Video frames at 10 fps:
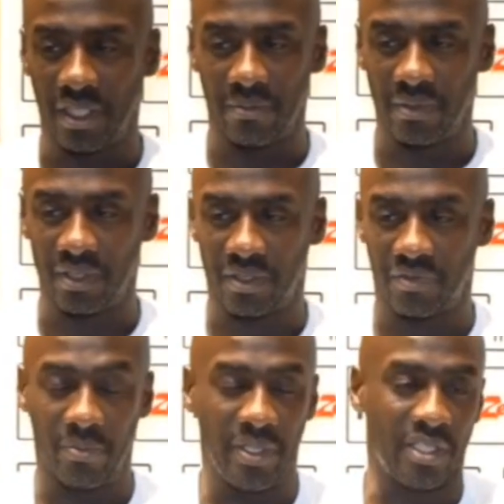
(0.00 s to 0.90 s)
It's
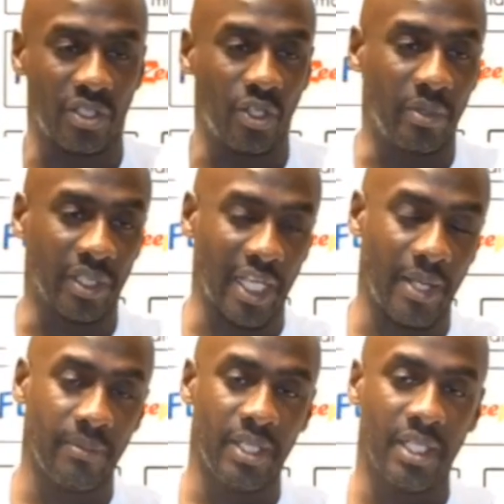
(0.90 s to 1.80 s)
for me, it's a normal
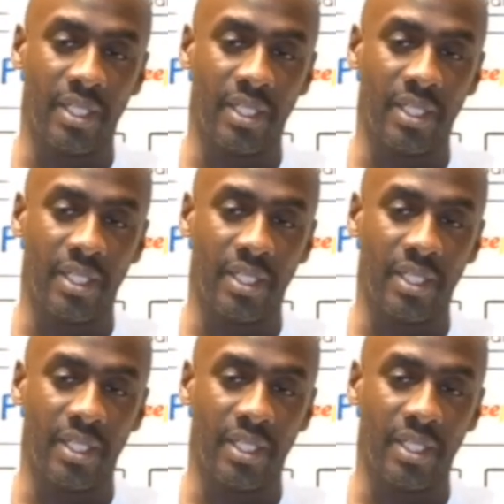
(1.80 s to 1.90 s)
game.